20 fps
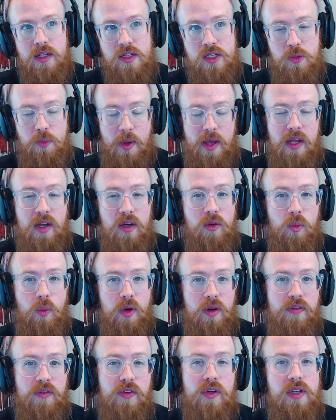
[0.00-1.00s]
spend
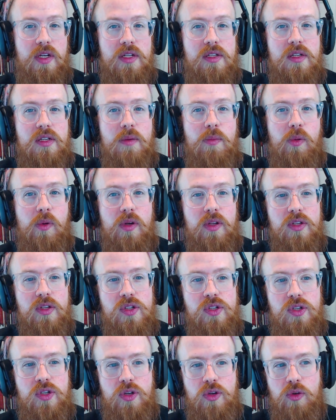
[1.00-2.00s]
one of your Destiny points
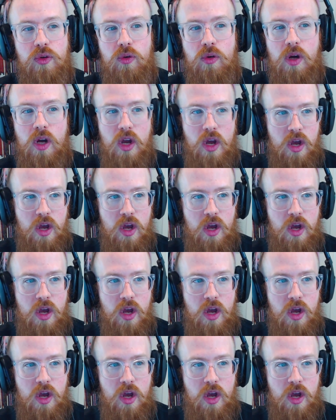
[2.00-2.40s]
to